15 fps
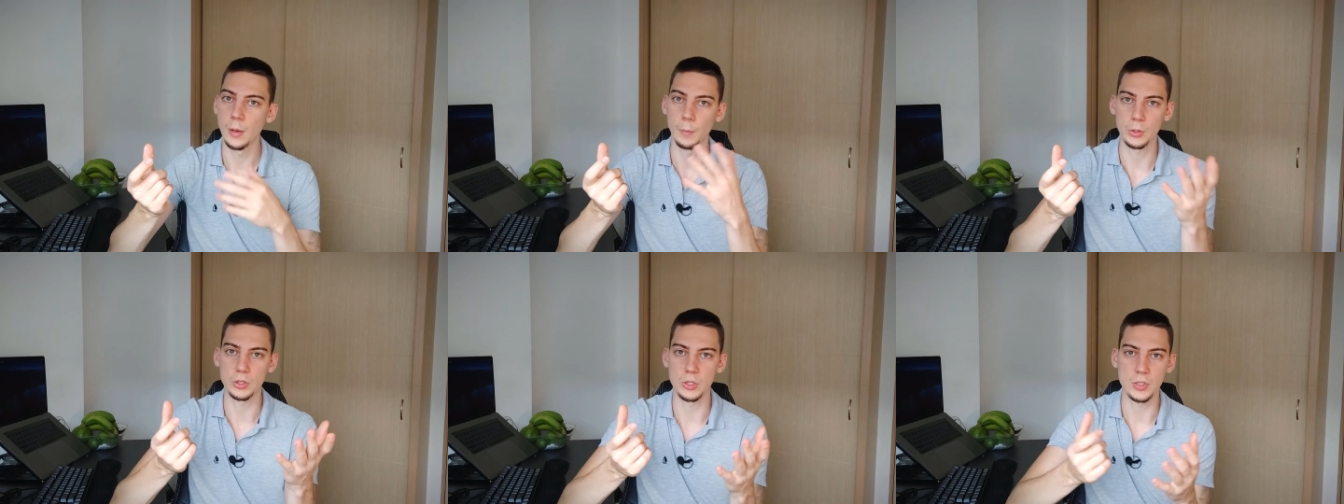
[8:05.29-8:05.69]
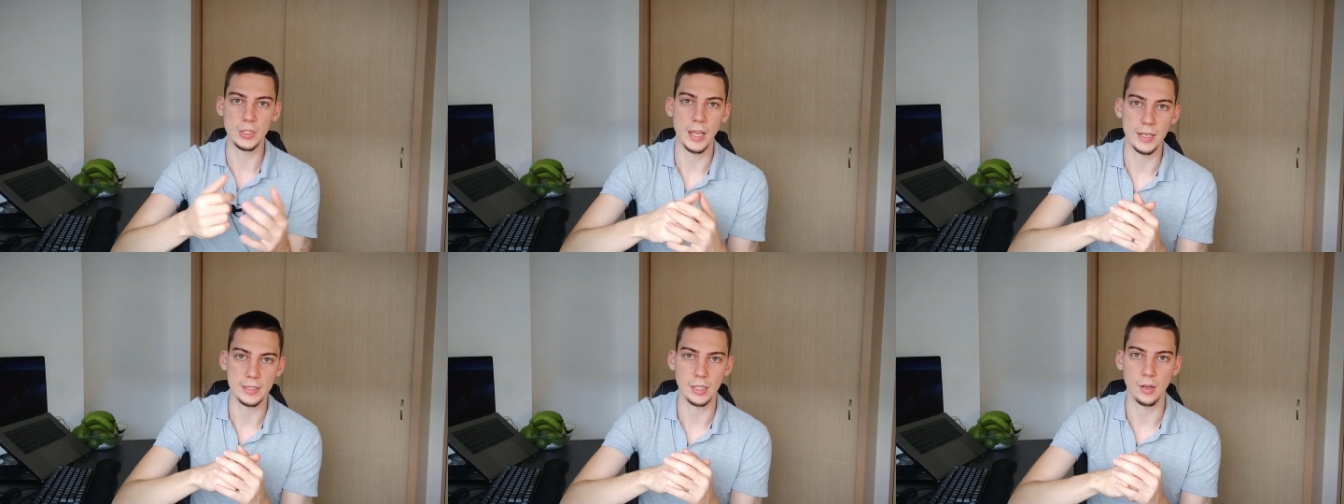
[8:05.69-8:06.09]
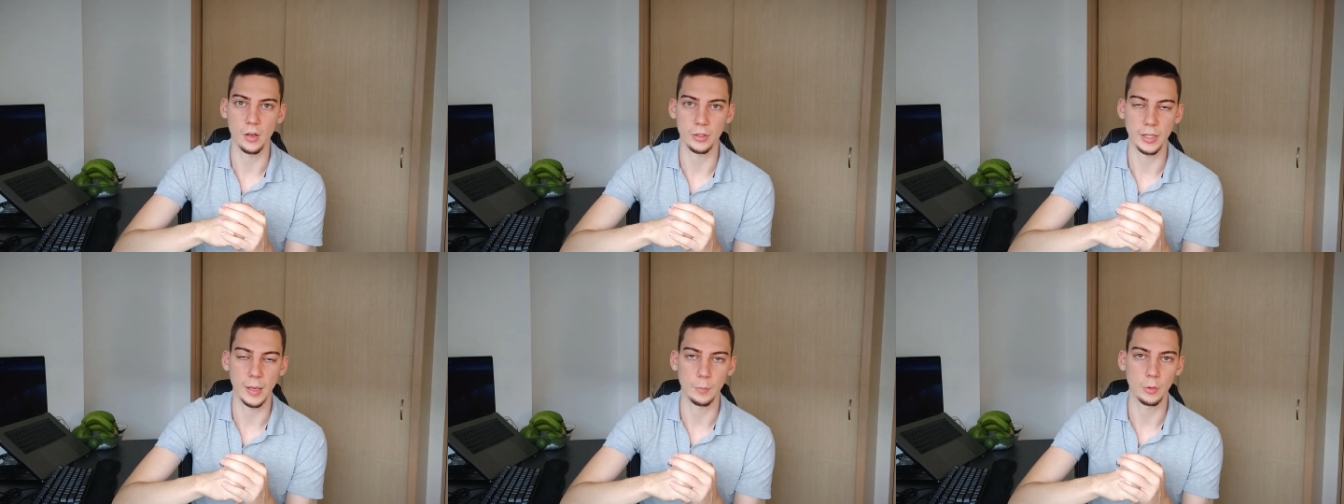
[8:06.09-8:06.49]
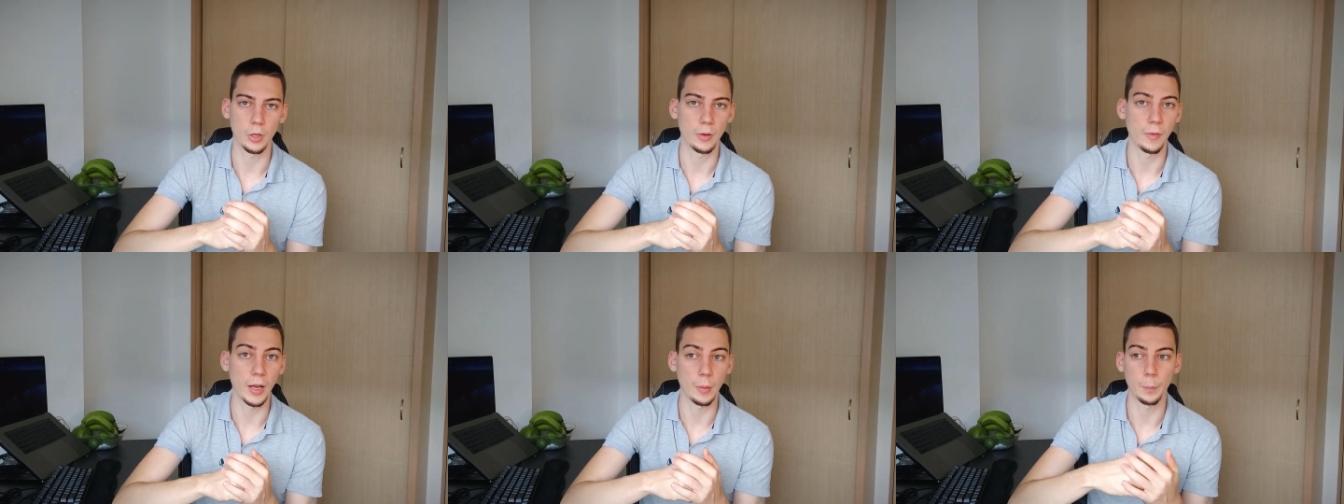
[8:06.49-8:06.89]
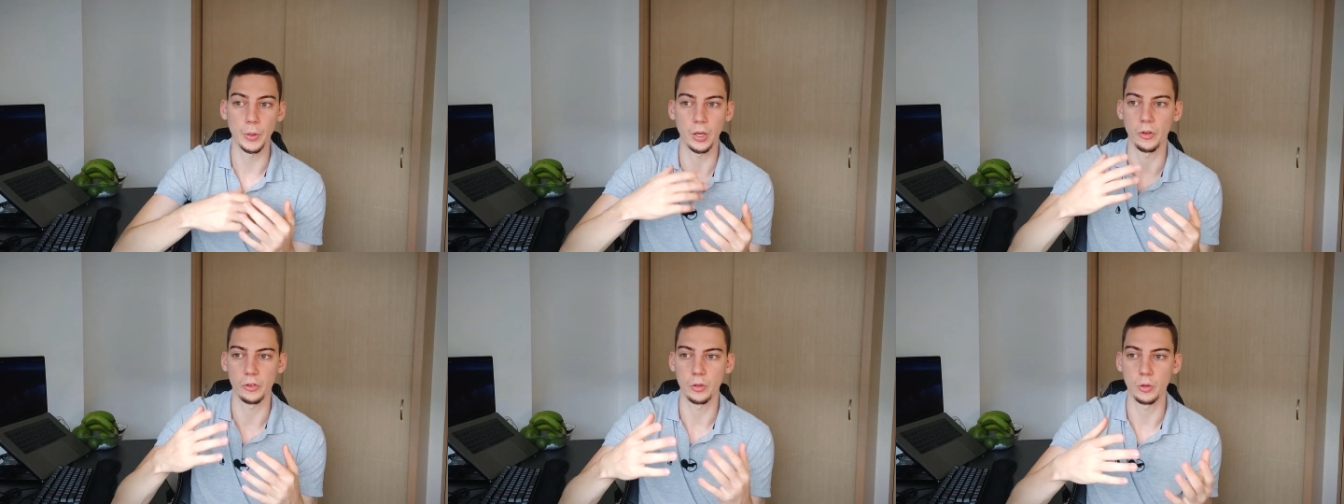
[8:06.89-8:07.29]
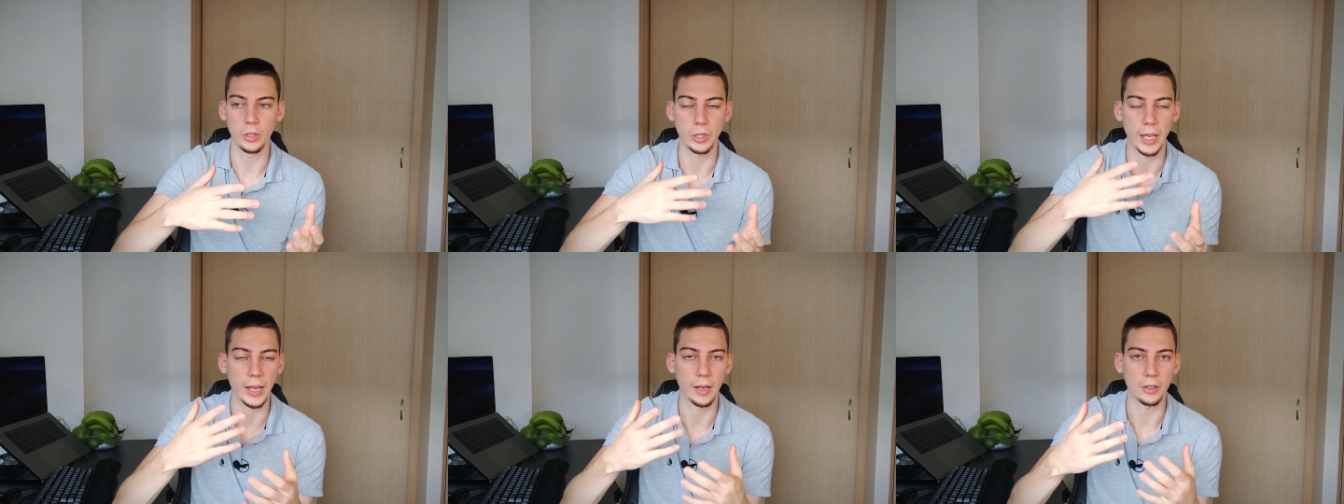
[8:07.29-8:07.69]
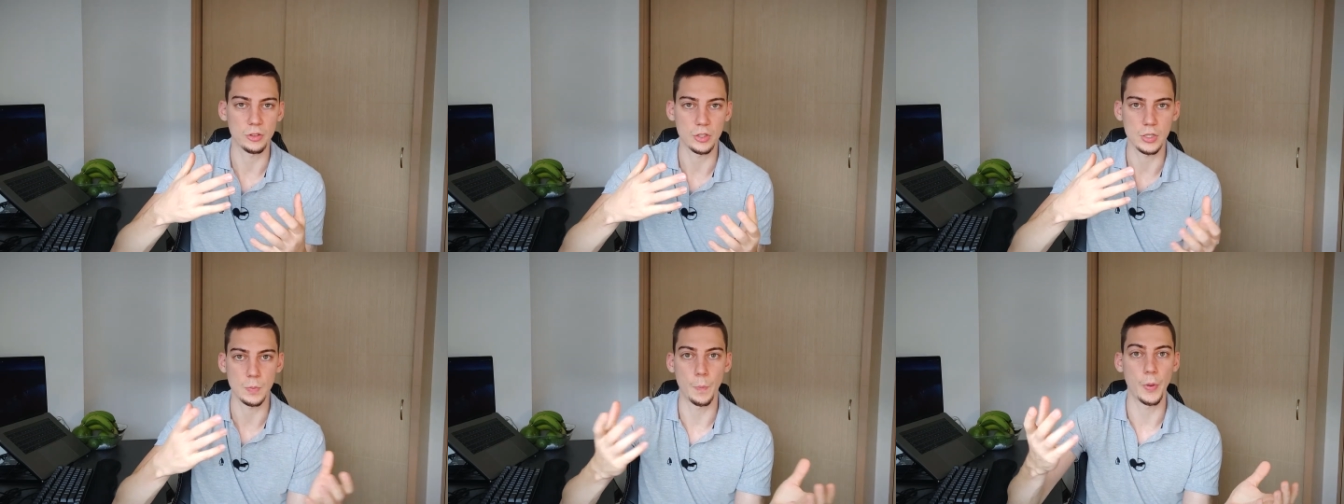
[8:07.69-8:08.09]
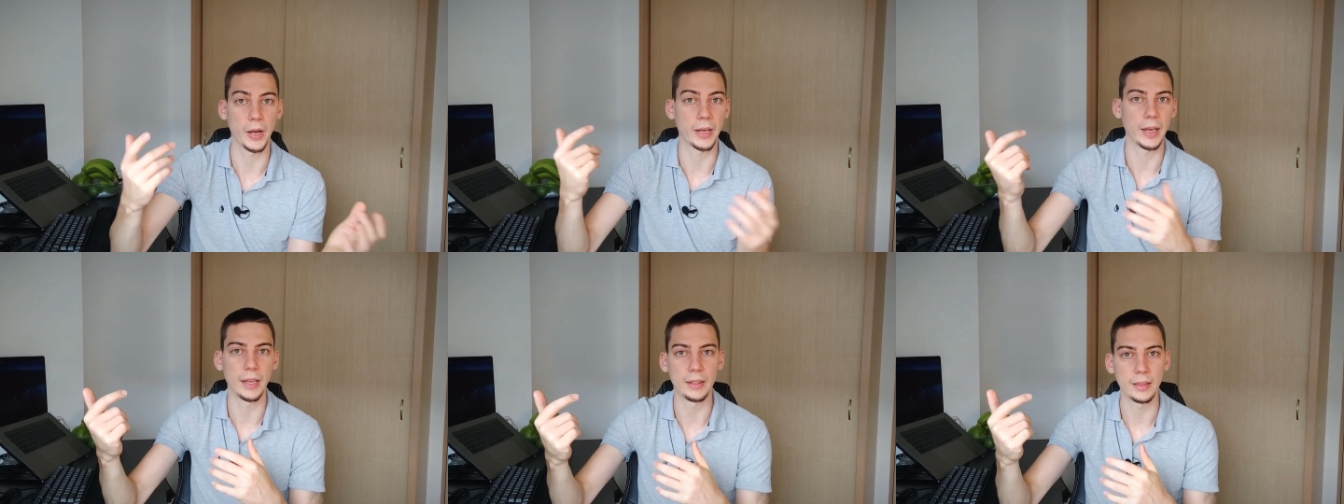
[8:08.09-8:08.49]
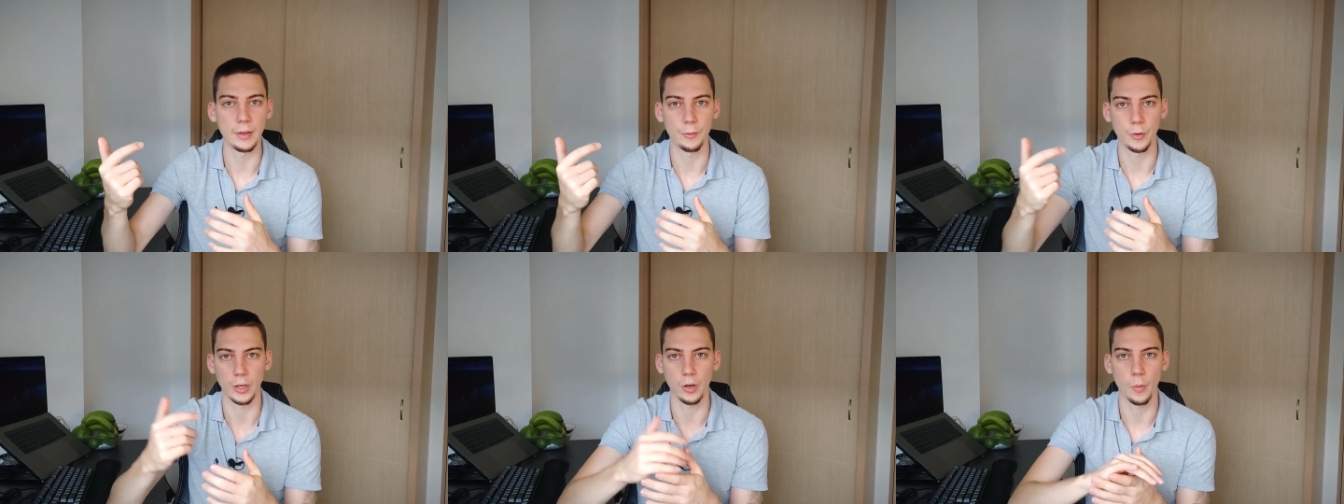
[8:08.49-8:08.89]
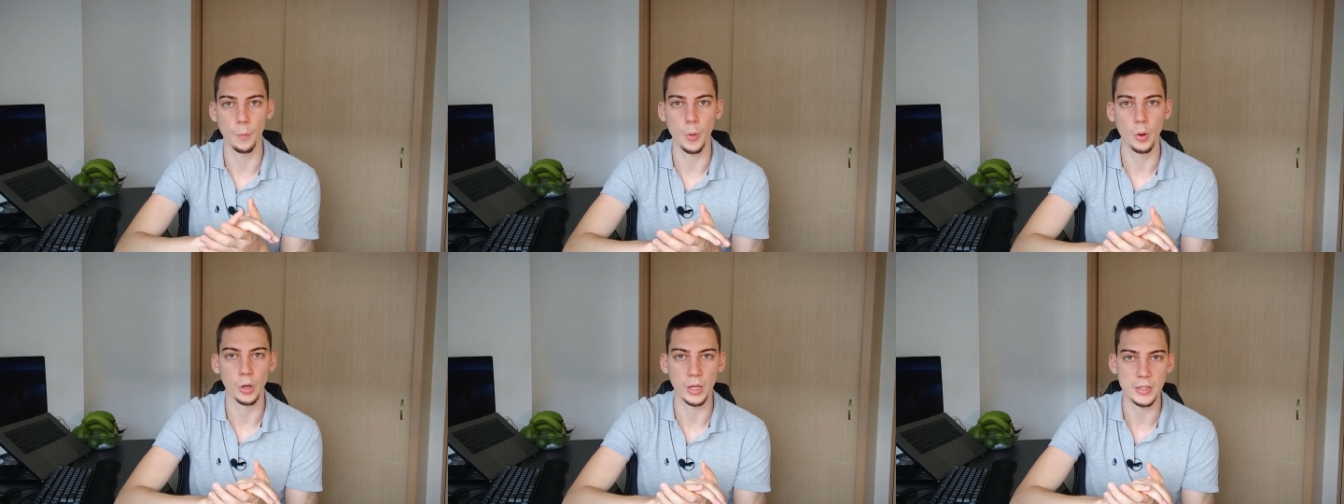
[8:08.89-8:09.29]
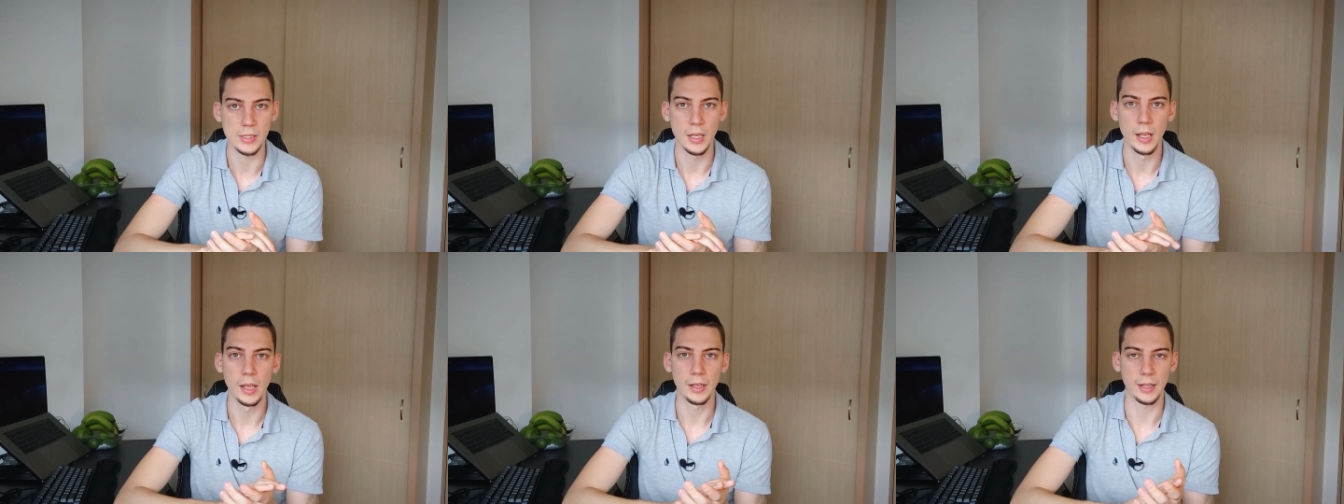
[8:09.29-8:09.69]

but just takes a long time to develop because you cannot just bring in different components